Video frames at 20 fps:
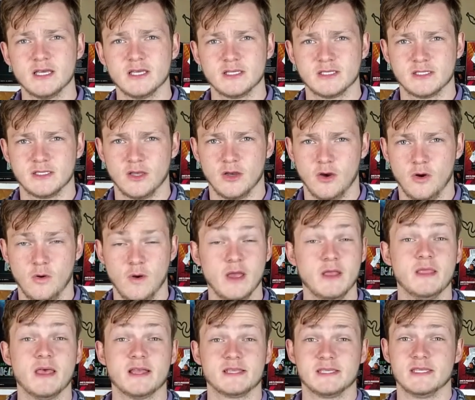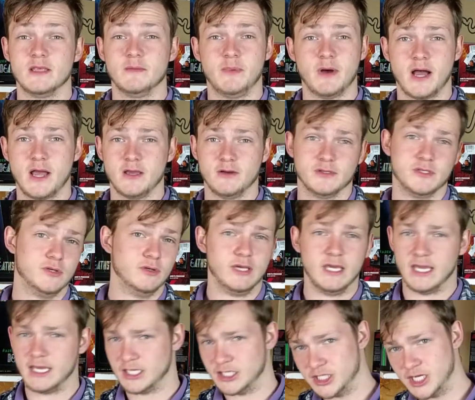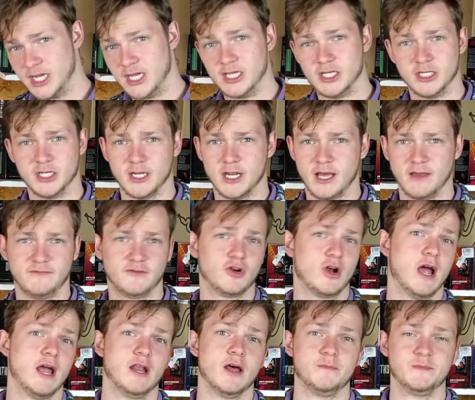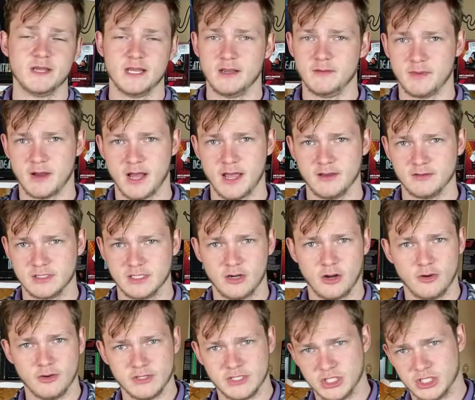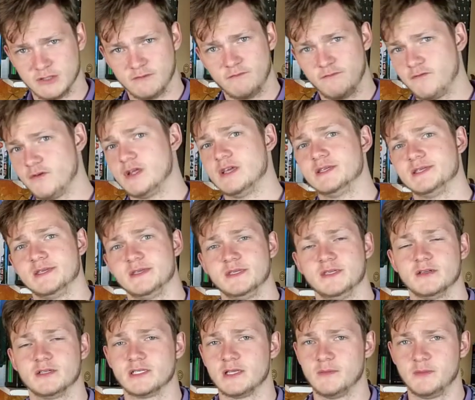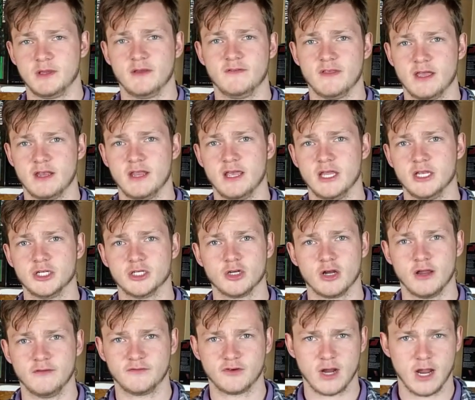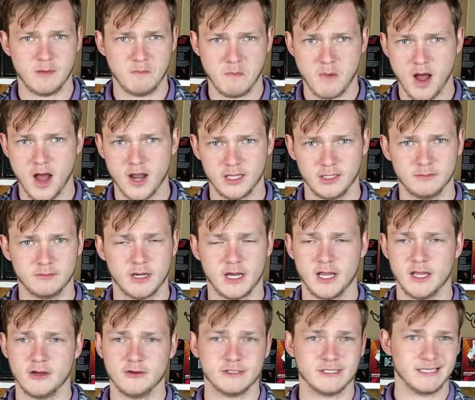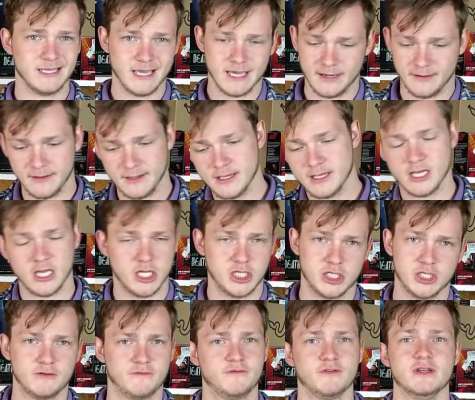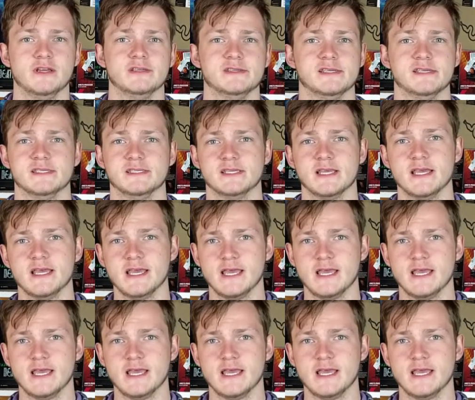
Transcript: So, and that's in the BIOS. You can't change it. I've tried updating BIOS. It always just freezes or something of that nature. I've tried modding a BIOS. Again, it just freezes.